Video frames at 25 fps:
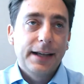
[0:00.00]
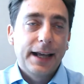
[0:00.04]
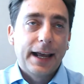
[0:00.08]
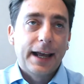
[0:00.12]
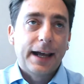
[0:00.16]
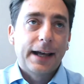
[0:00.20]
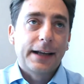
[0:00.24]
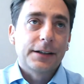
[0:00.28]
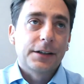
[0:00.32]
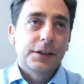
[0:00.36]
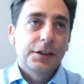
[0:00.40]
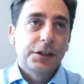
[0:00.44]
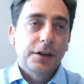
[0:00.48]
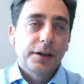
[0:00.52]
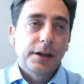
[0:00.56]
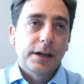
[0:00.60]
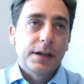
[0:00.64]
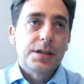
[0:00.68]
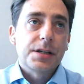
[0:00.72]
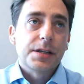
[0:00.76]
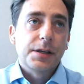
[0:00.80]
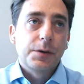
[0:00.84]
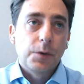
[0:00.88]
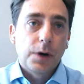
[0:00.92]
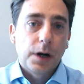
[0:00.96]
And
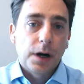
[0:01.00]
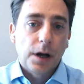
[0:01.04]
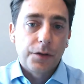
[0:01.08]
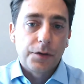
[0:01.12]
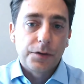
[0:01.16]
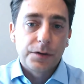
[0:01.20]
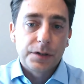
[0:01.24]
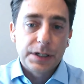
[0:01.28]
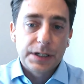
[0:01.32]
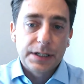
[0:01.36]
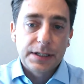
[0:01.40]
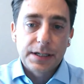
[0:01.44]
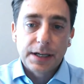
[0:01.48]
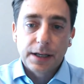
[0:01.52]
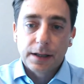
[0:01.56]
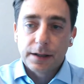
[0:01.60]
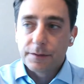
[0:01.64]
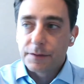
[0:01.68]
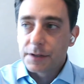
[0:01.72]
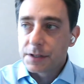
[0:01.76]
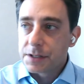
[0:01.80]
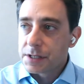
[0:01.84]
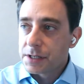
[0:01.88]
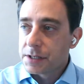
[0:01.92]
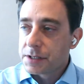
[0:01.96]
curiously, one other detail
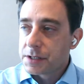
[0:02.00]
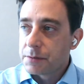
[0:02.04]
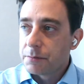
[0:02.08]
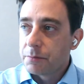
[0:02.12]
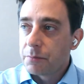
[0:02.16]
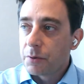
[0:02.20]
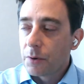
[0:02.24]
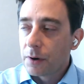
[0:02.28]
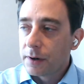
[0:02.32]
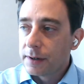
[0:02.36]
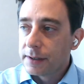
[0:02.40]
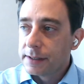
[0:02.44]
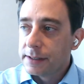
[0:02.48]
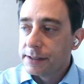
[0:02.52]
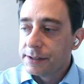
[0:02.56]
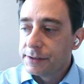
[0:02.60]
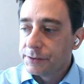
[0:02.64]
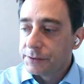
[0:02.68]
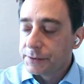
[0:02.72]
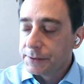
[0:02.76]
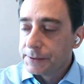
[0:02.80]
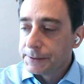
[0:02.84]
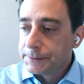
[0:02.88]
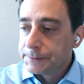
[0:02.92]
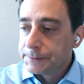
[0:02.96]
of this that's important is